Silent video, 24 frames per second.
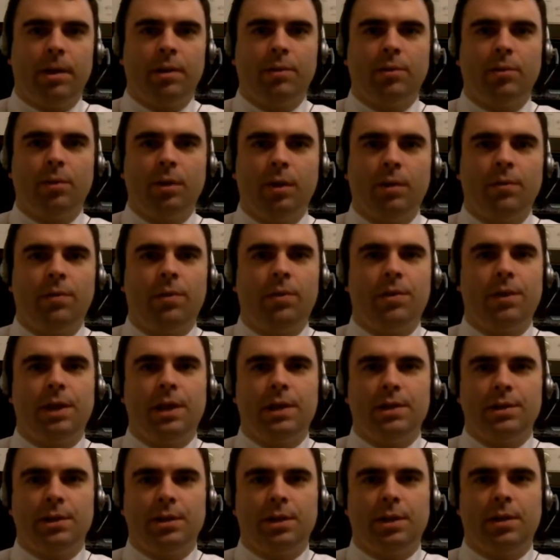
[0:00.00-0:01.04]
a
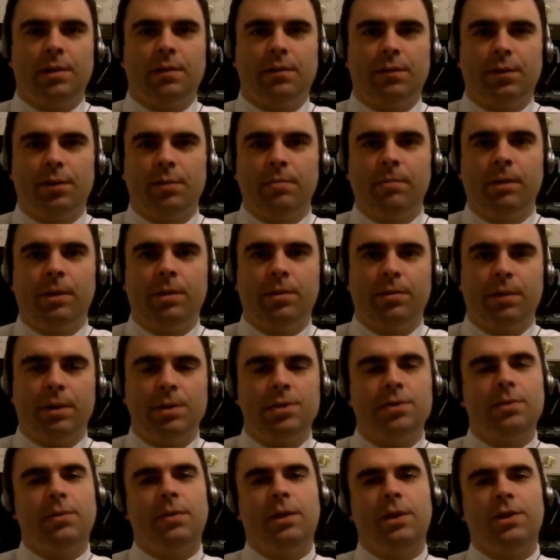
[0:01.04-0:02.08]
$24,000 full mouth
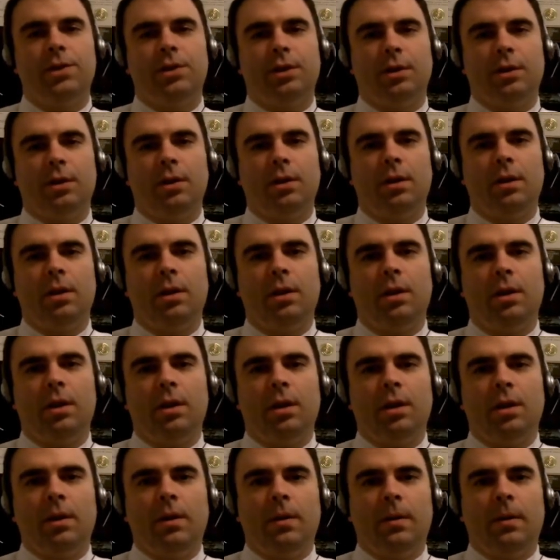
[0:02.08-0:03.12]
restoration,
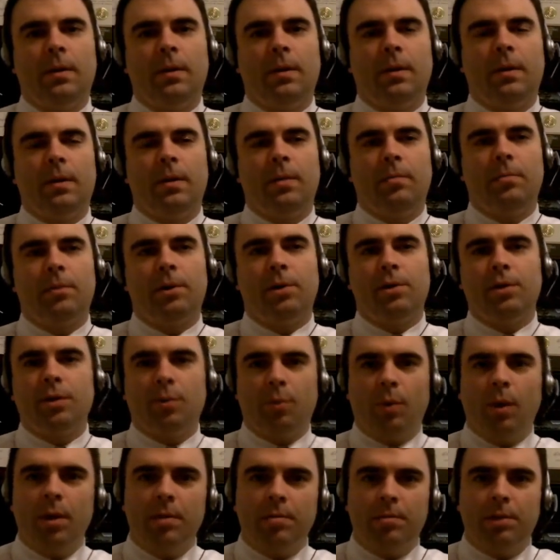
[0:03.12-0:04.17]
but only
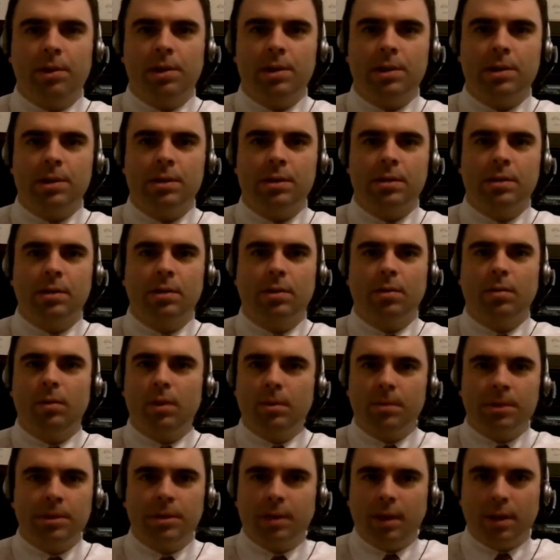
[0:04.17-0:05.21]
one books, what
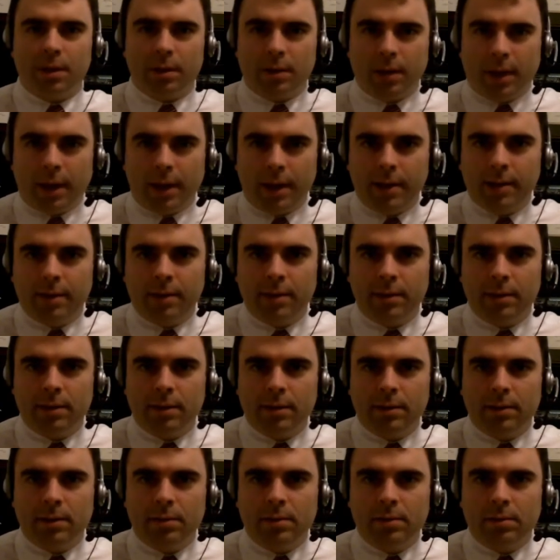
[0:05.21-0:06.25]
about the other 9?
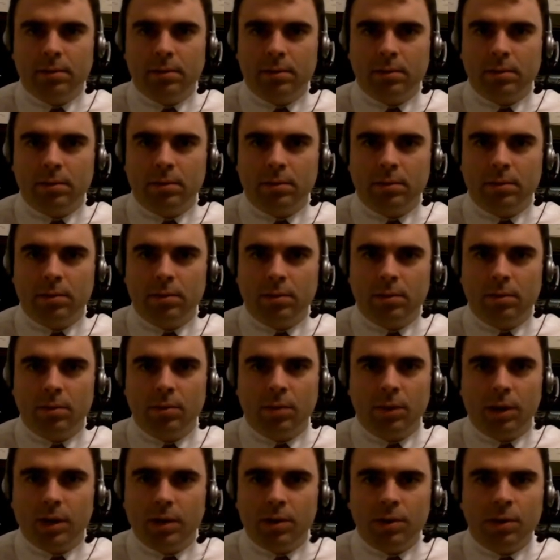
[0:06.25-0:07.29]

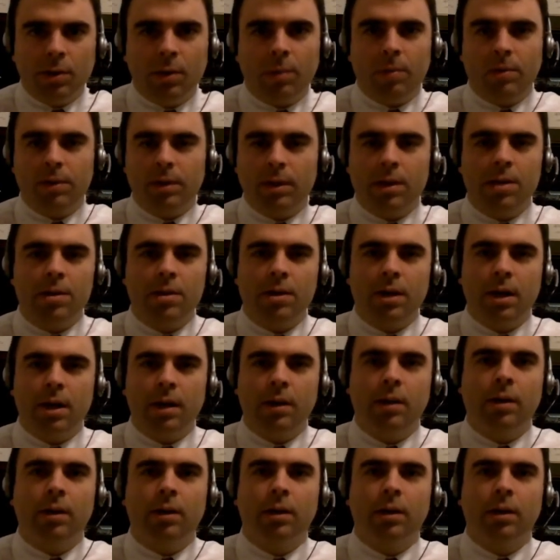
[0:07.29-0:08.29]
What are you doing with the other 9?